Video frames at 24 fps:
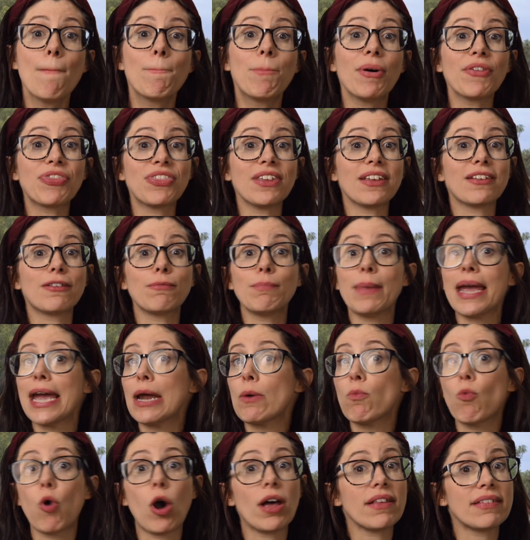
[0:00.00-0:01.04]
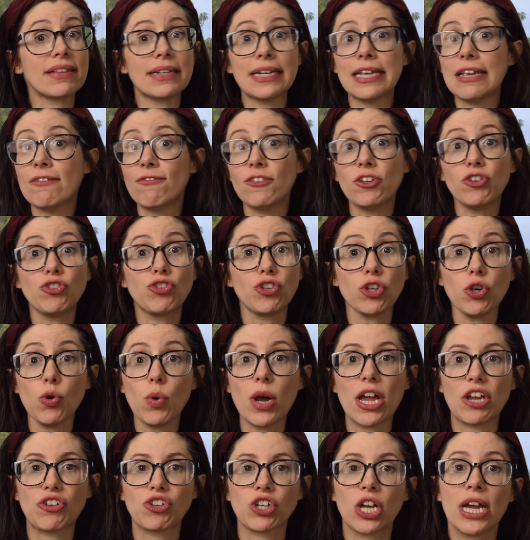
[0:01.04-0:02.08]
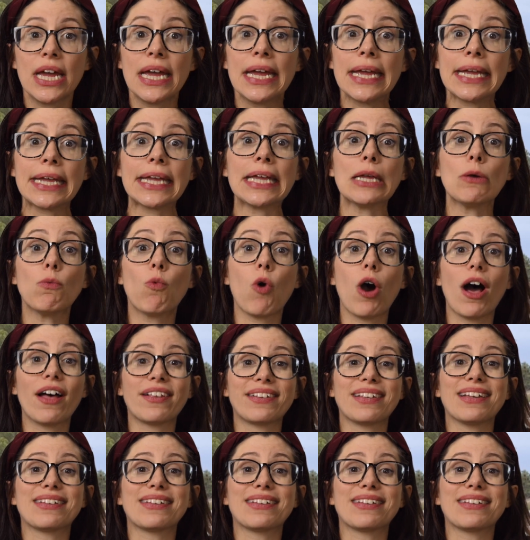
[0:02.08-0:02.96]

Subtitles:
but this man wasn't even Jewish. He was